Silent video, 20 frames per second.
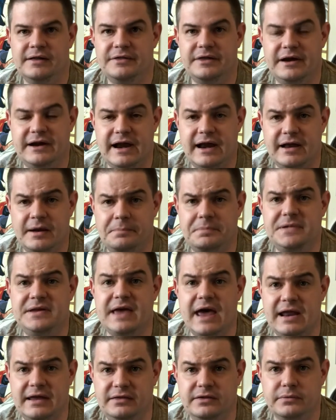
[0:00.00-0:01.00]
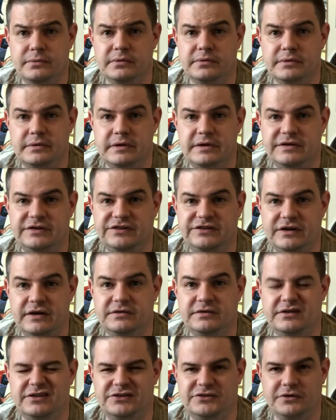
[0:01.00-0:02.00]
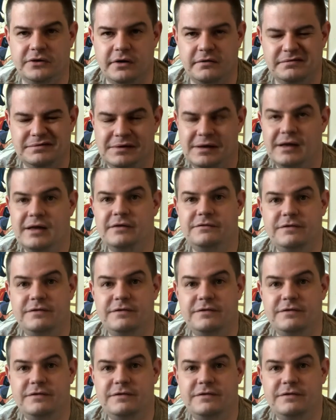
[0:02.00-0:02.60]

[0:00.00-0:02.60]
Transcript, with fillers: that ended up getting the release it deserved.